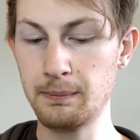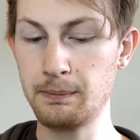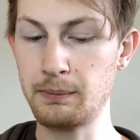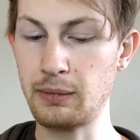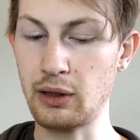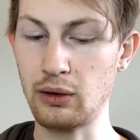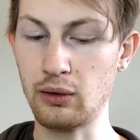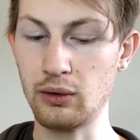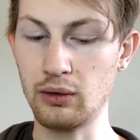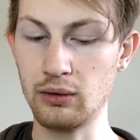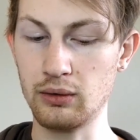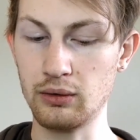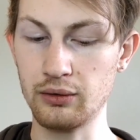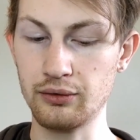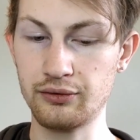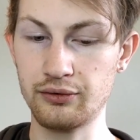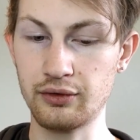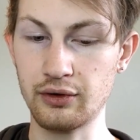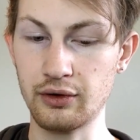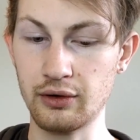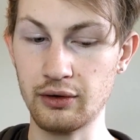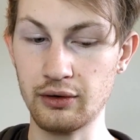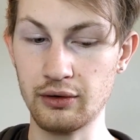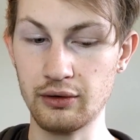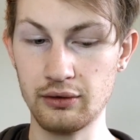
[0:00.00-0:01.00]
but
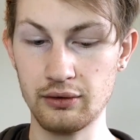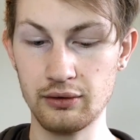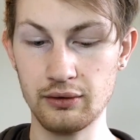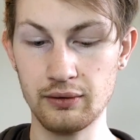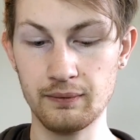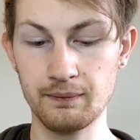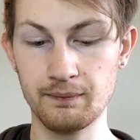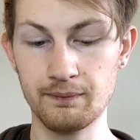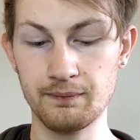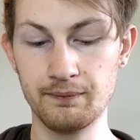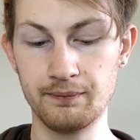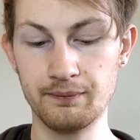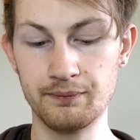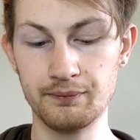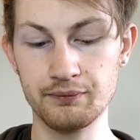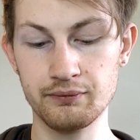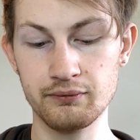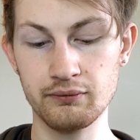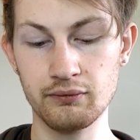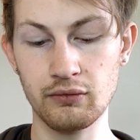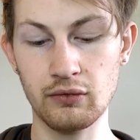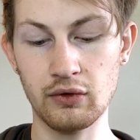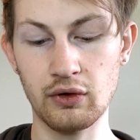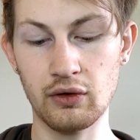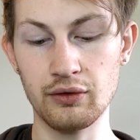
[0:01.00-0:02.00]
also
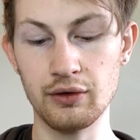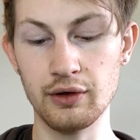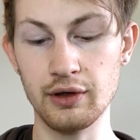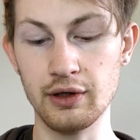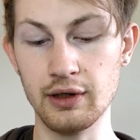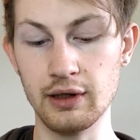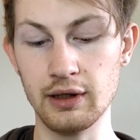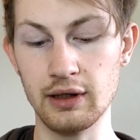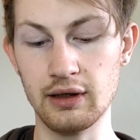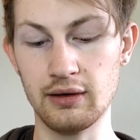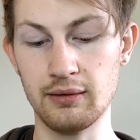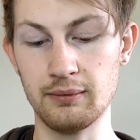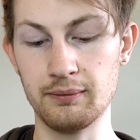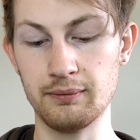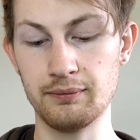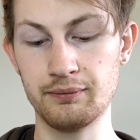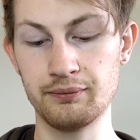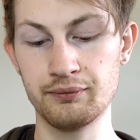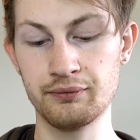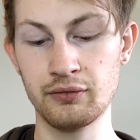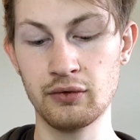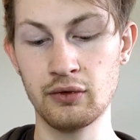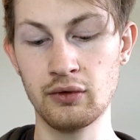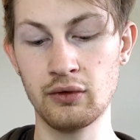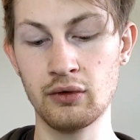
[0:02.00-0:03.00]
the
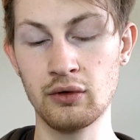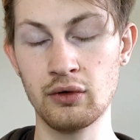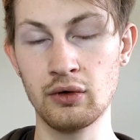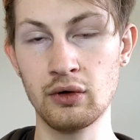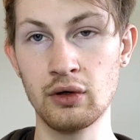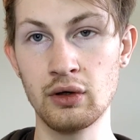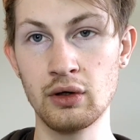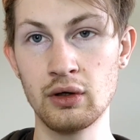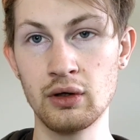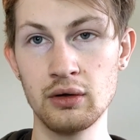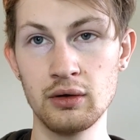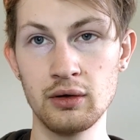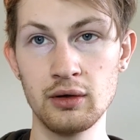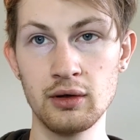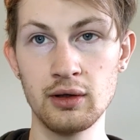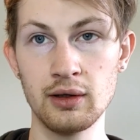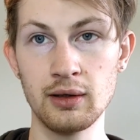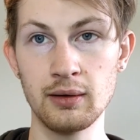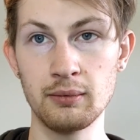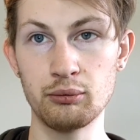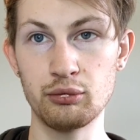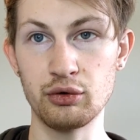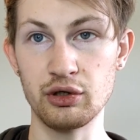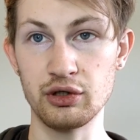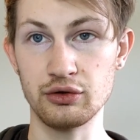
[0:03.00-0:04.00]

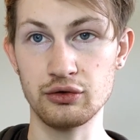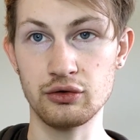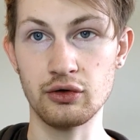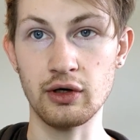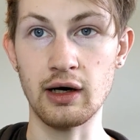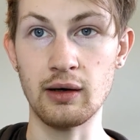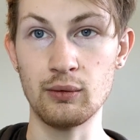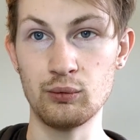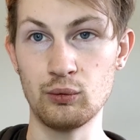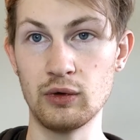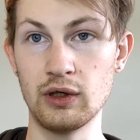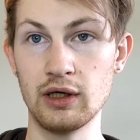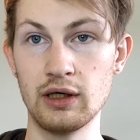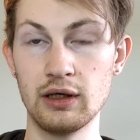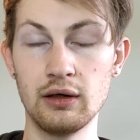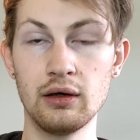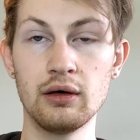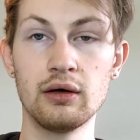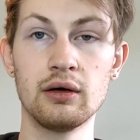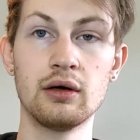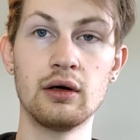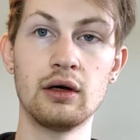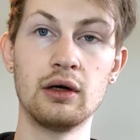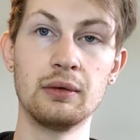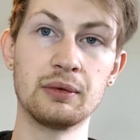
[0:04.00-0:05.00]
bridge ground wire.
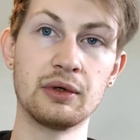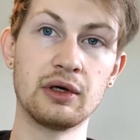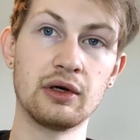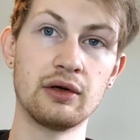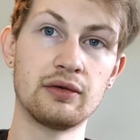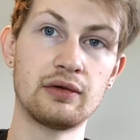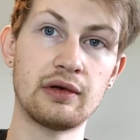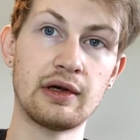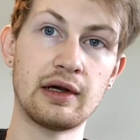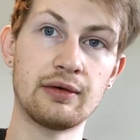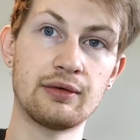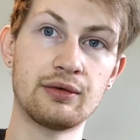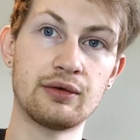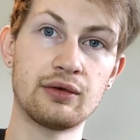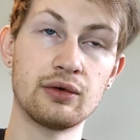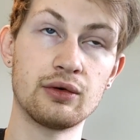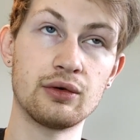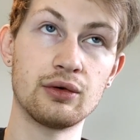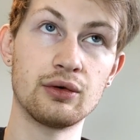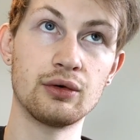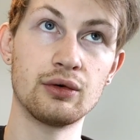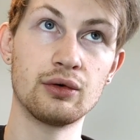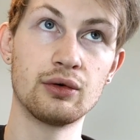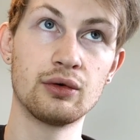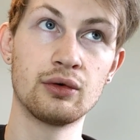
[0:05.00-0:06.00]
I'm going to have
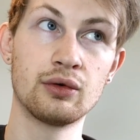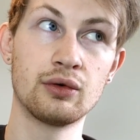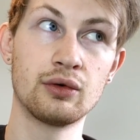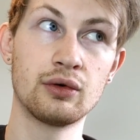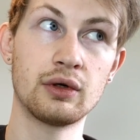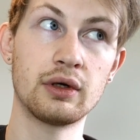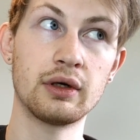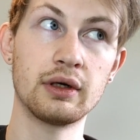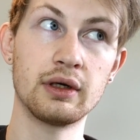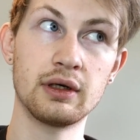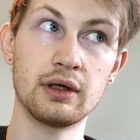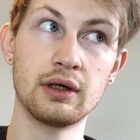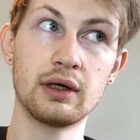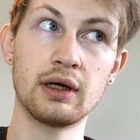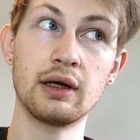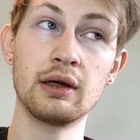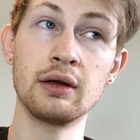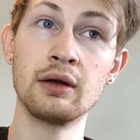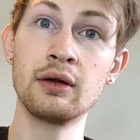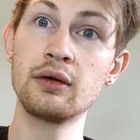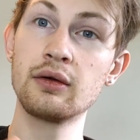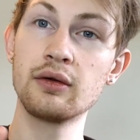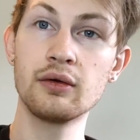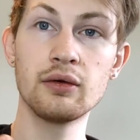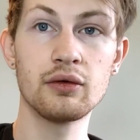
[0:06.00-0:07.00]
to get a
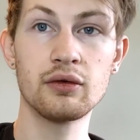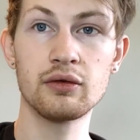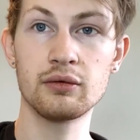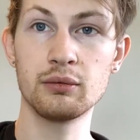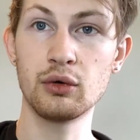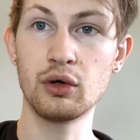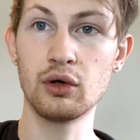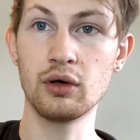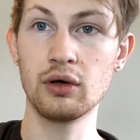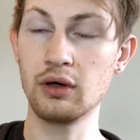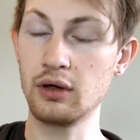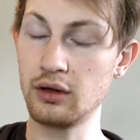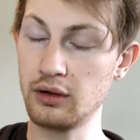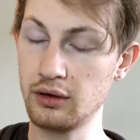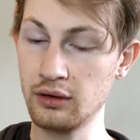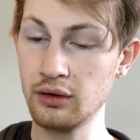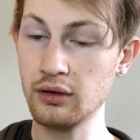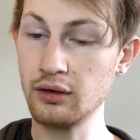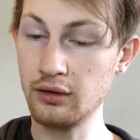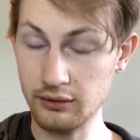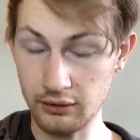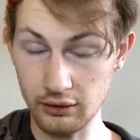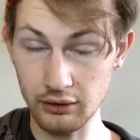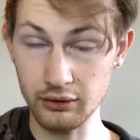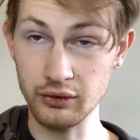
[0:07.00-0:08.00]
smaller
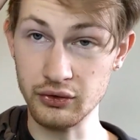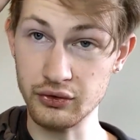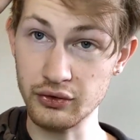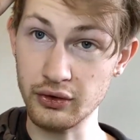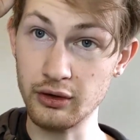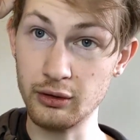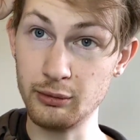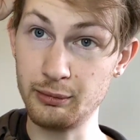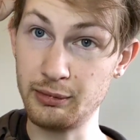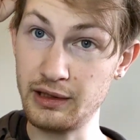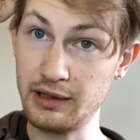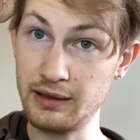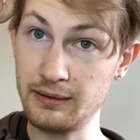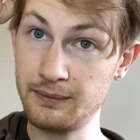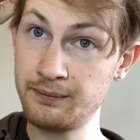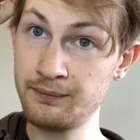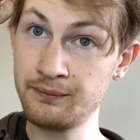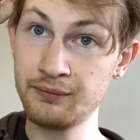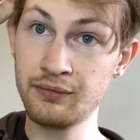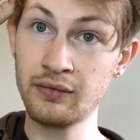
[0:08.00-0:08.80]
long drill bit,